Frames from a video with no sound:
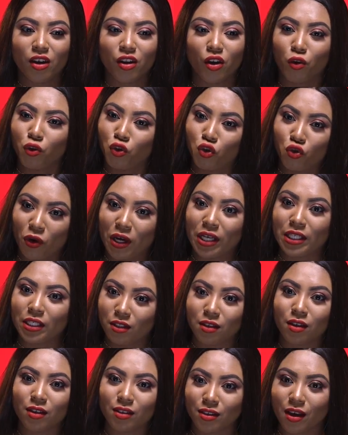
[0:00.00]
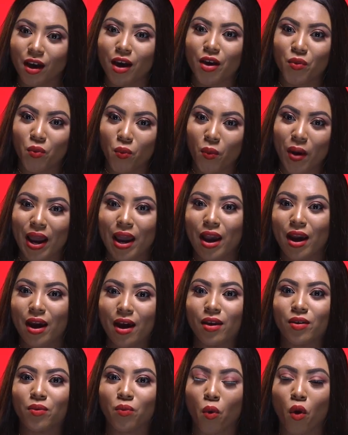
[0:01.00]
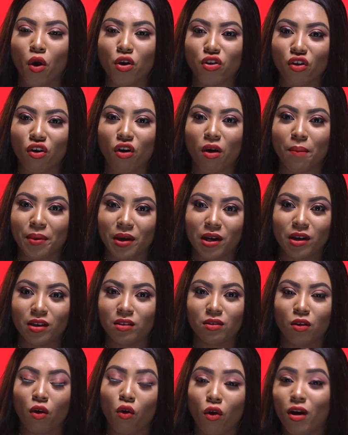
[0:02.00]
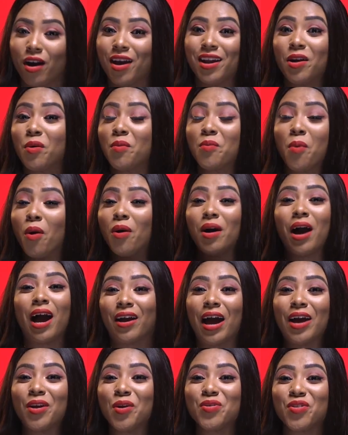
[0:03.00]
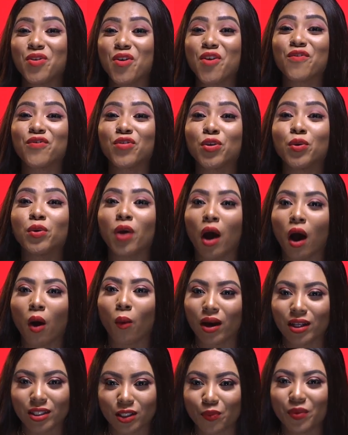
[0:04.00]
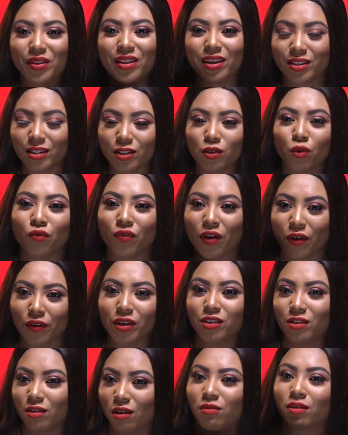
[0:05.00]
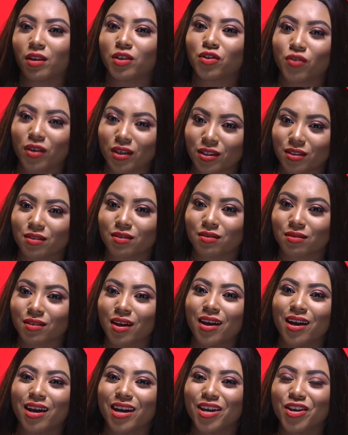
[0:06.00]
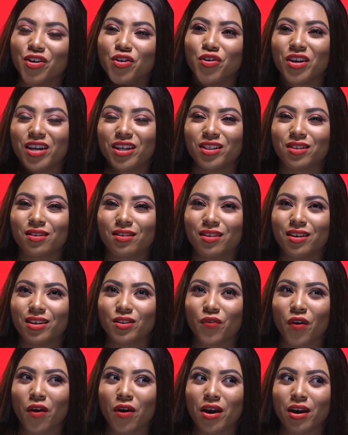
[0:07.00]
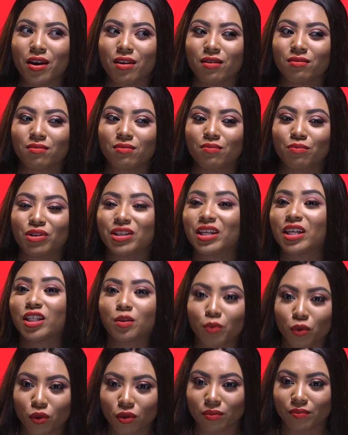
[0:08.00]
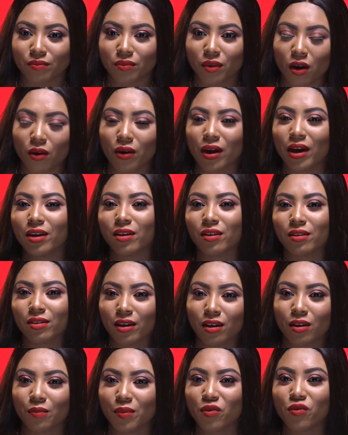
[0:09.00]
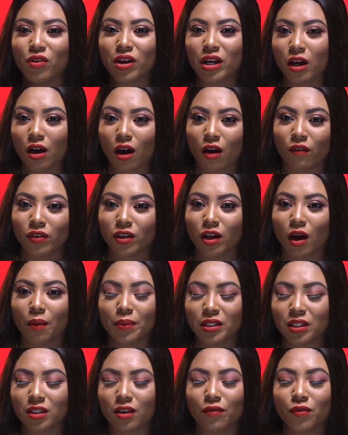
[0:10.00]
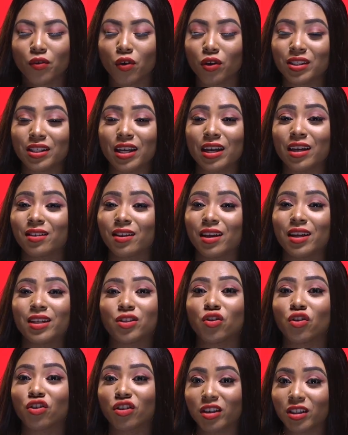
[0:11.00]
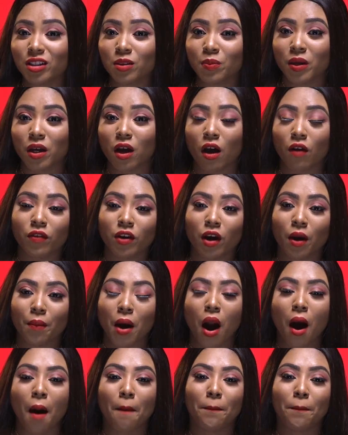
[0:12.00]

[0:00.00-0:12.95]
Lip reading: you know, dressed a certain way and whatnot, I know there are a few young ones, but they're still very, you know, they're dressed, it's very predictable. Okay, they're gonna be really covered up and stuff. Not saying that it's not good to be covered up,